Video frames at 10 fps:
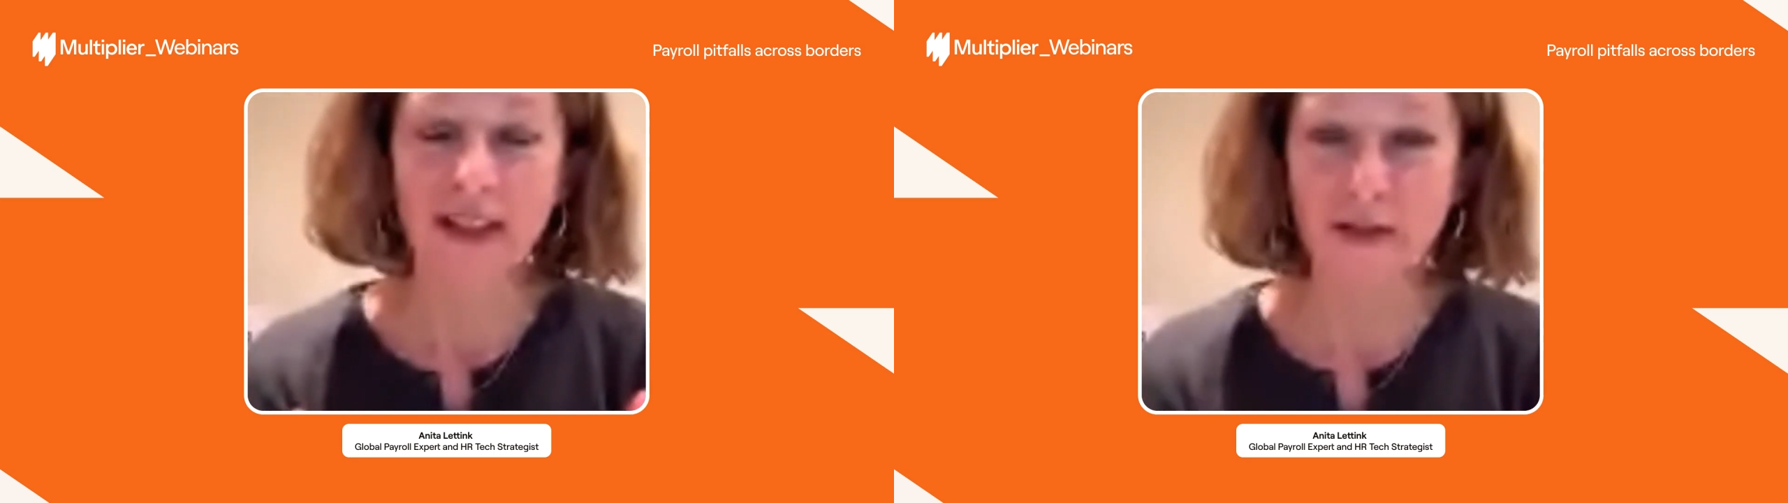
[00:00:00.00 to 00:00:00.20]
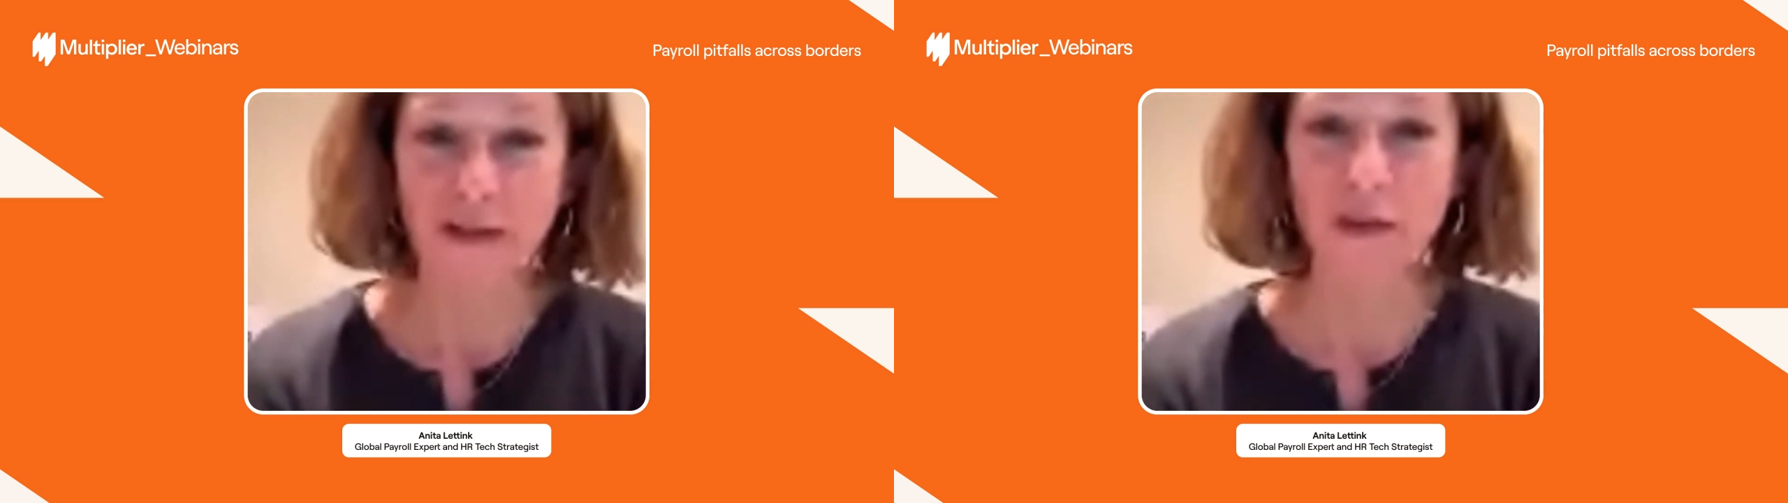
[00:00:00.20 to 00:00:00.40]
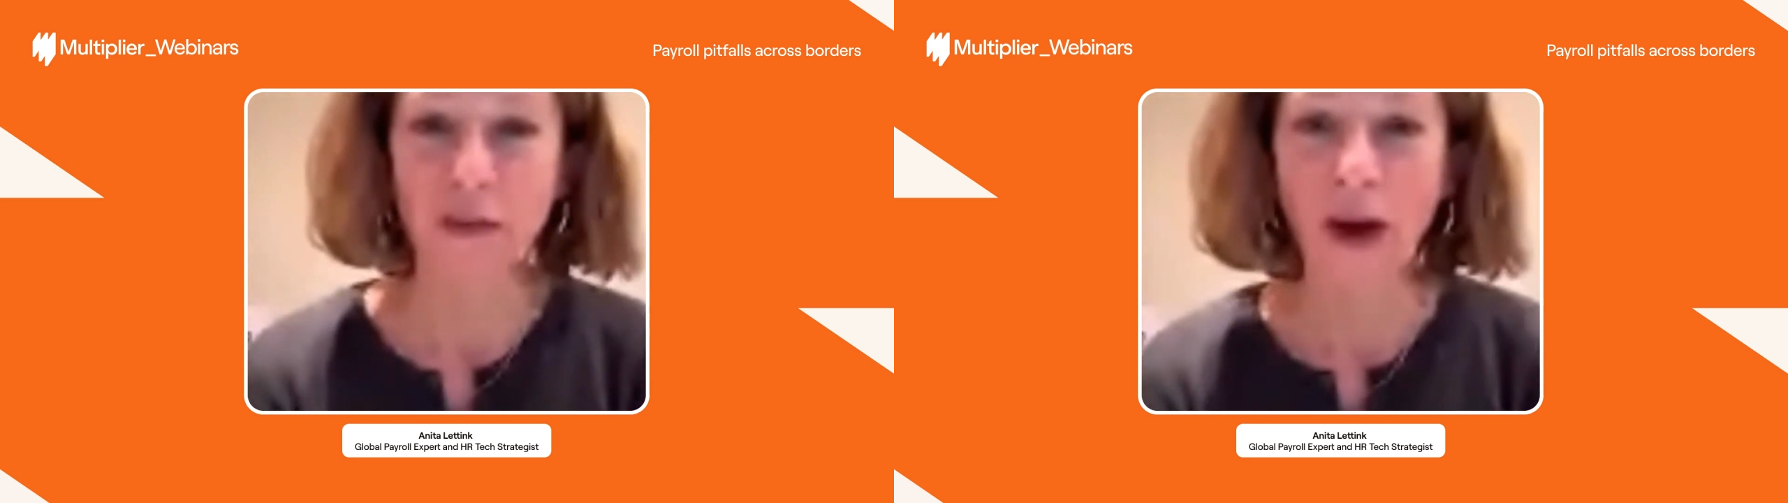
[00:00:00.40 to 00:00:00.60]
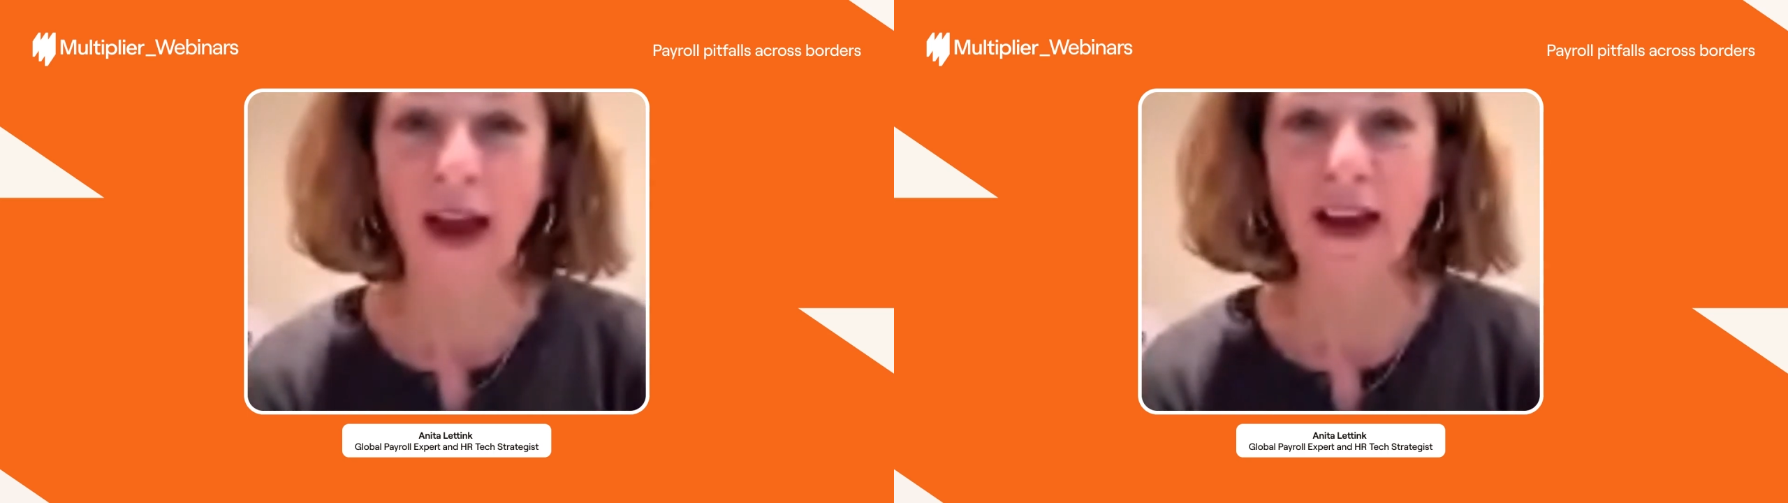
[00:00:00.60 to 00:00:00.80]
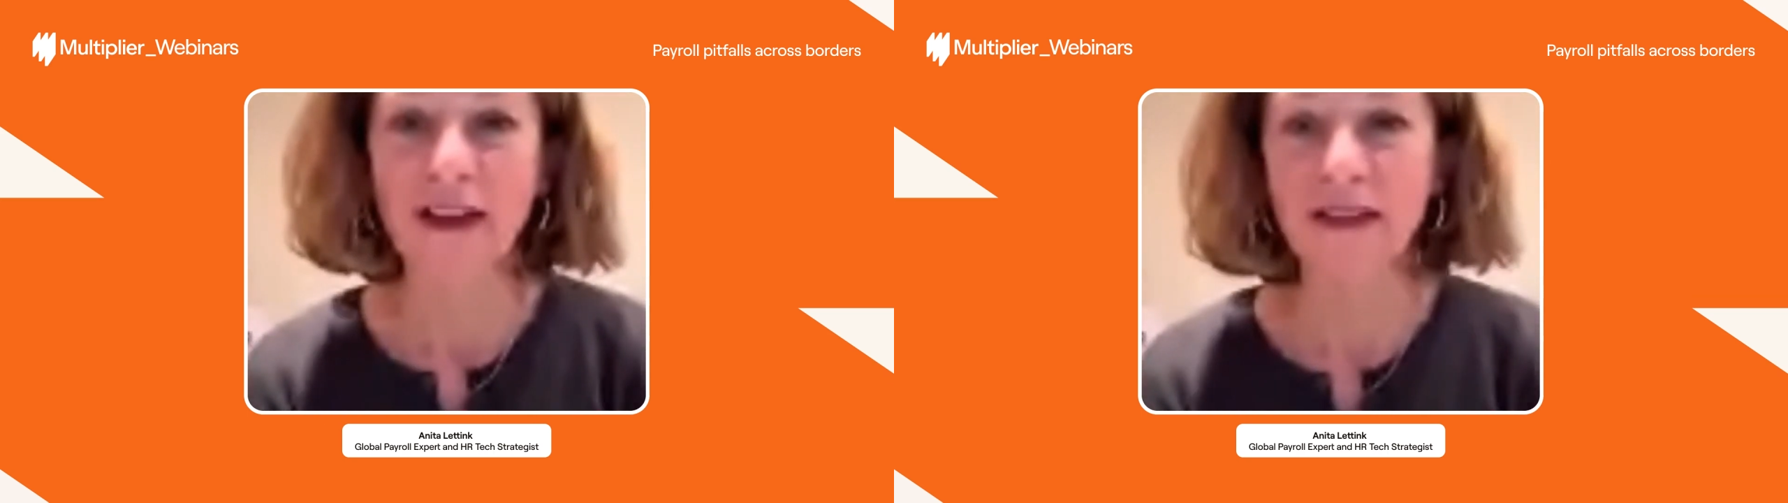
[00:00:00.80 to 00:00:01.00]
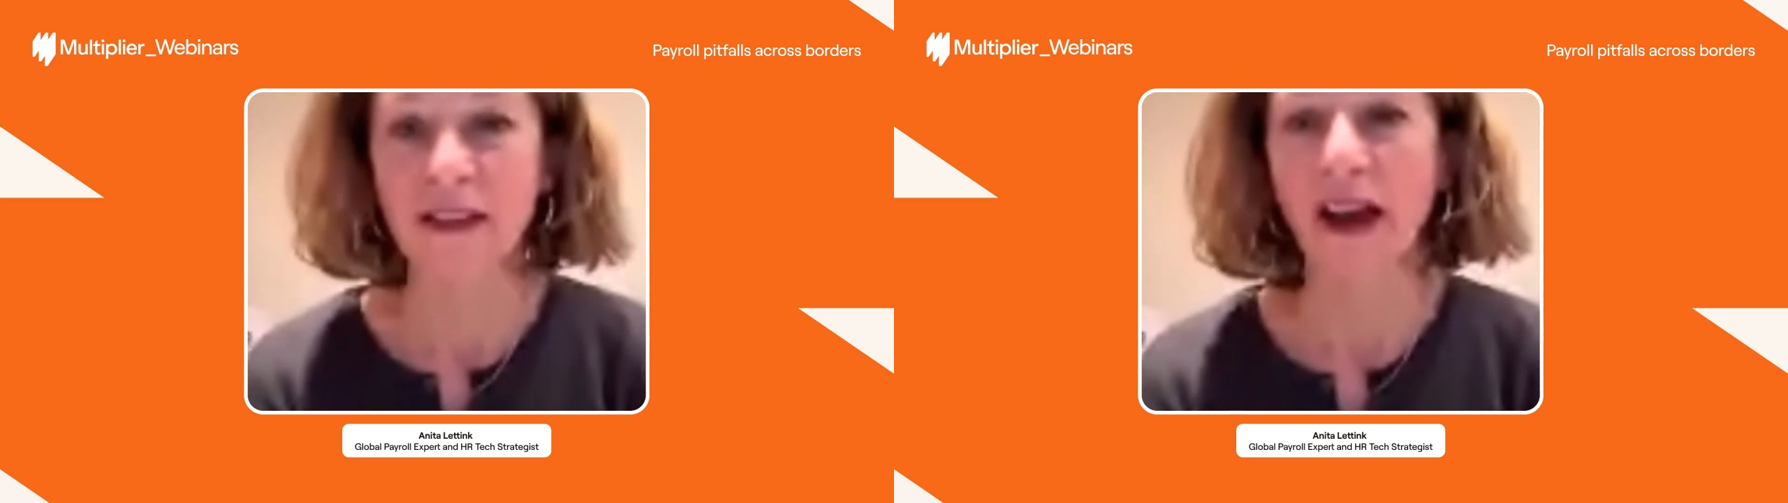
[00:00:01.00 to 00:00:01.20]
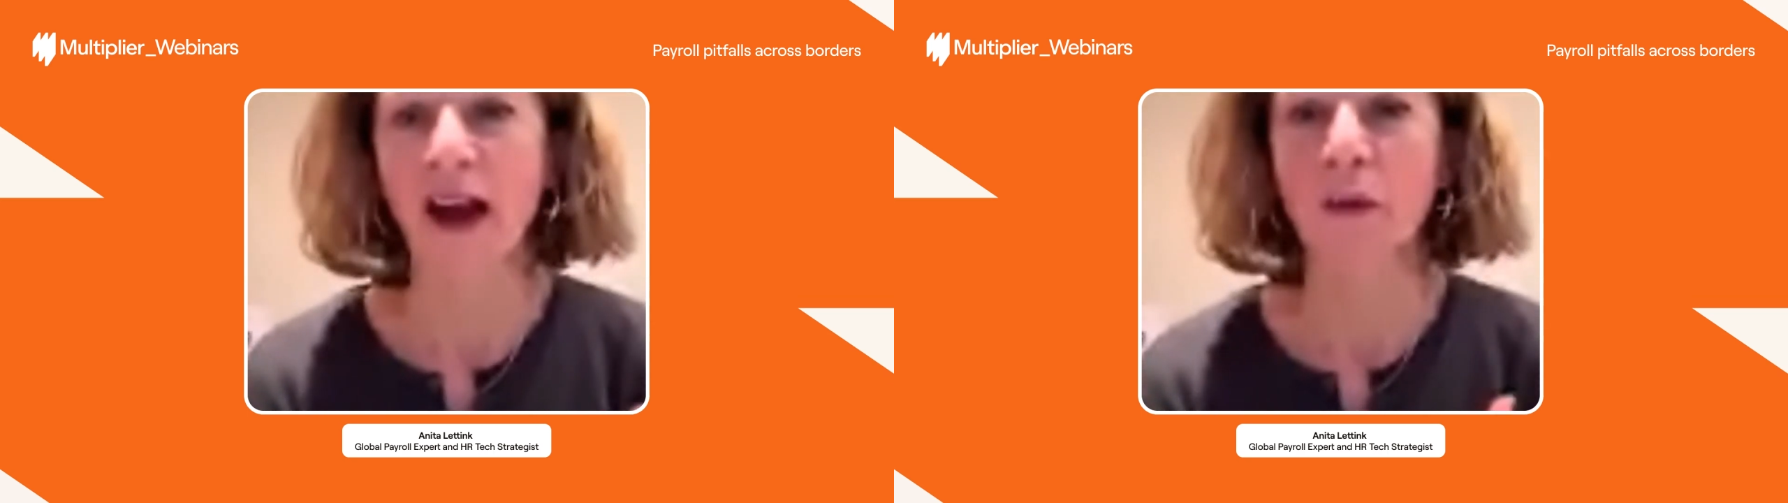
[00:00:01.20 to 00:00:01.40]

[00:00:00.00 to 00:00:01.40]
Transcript: different ways in how